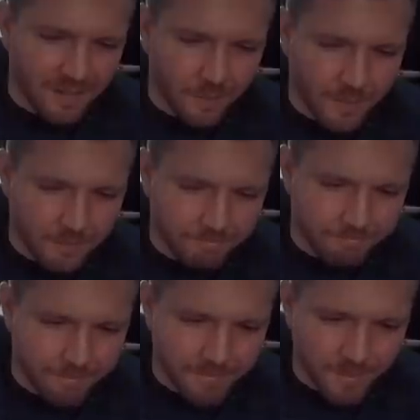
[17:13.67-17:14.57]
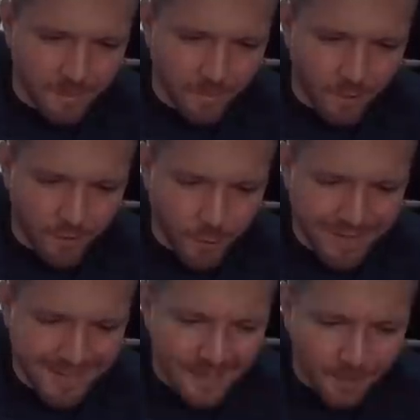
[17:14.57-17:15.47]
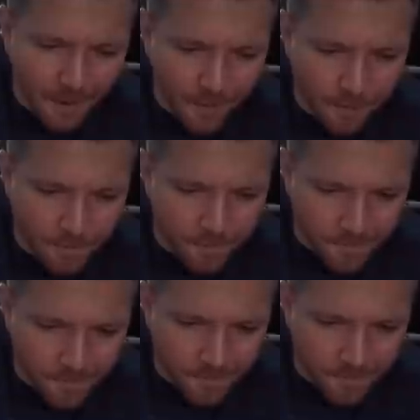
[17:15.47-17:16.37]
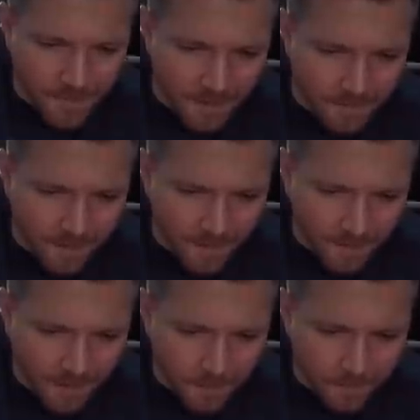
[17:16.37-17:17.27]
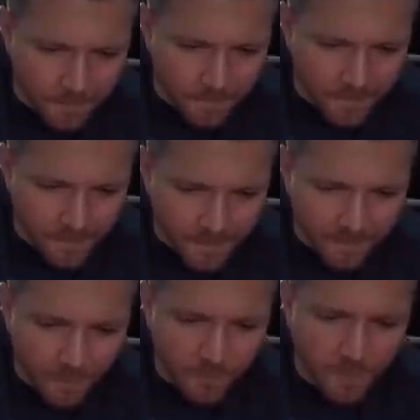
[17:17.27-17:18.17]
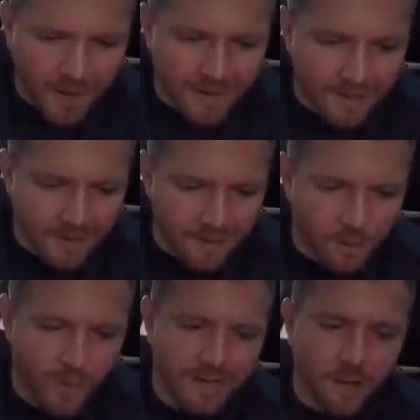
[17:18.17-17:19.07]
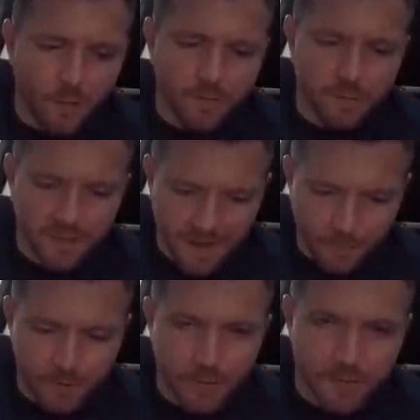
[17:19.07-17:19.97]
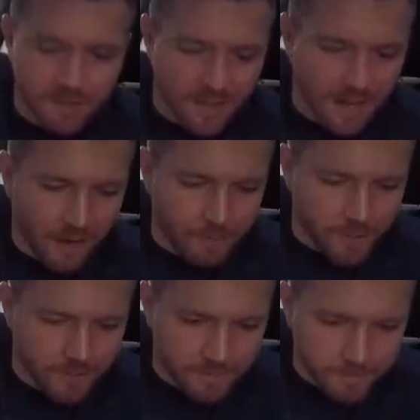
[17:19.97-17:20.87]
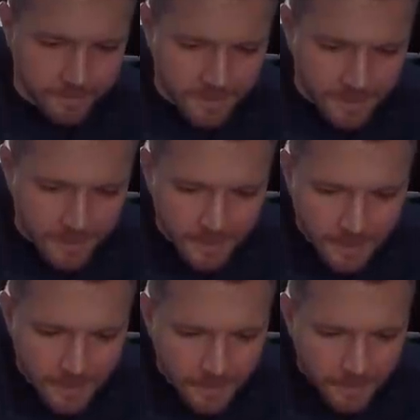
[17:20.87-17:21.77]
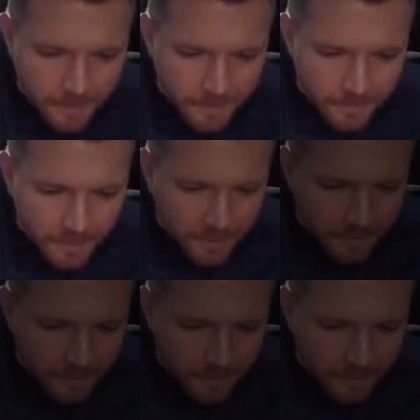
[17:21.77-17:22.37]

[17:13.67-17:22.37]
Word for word: bit a little bit more unique about them. Yeah, I like that. I think if I was buying a, a quick Golf or something, I would look at the Seat option. Very good.